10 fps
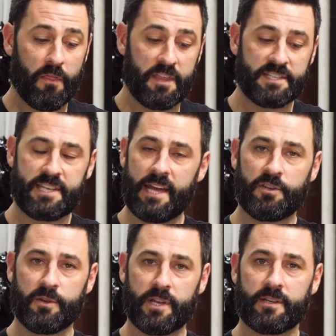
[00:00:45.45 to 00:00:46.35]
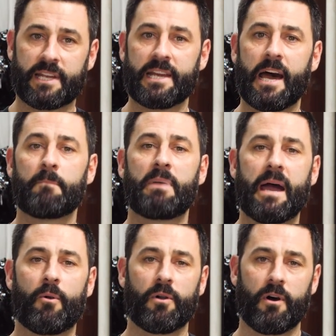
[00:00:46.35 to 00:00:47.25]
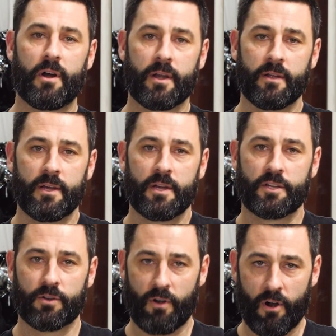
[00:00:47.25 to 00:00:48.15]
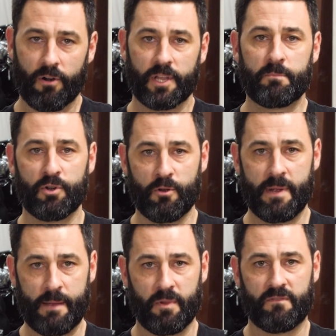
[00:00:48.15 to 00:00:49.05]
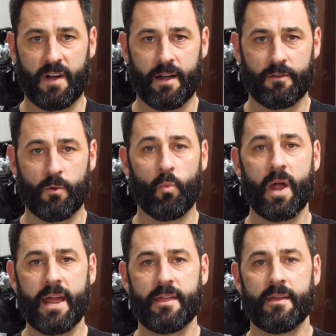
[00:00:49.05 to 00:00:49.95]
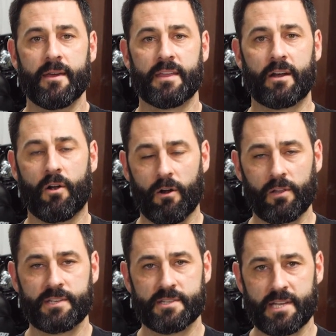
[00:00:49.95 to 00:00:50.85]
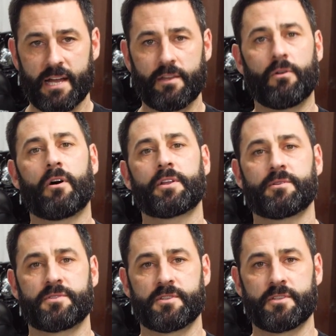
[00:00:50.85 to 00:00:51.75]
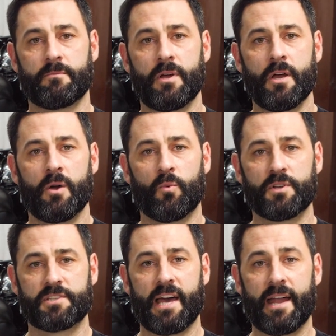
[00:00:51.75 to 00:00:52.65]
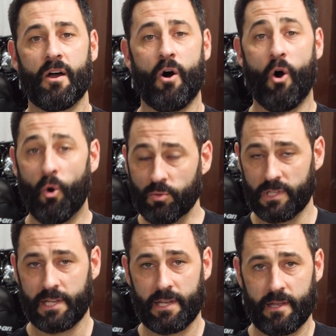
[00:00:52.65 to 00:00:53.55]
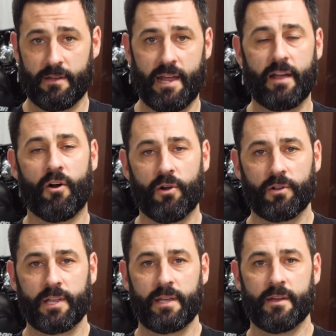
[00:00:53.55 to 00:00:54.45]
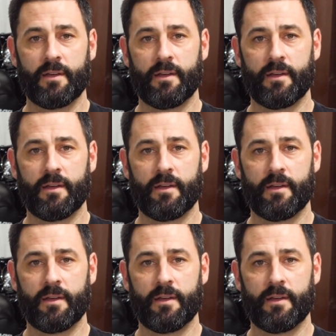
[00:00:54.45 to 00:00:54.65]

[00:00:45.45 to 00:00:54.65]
this head unit cannot power on your Harley boom amplifier. The way that Harley designed their audio system was that only a Harley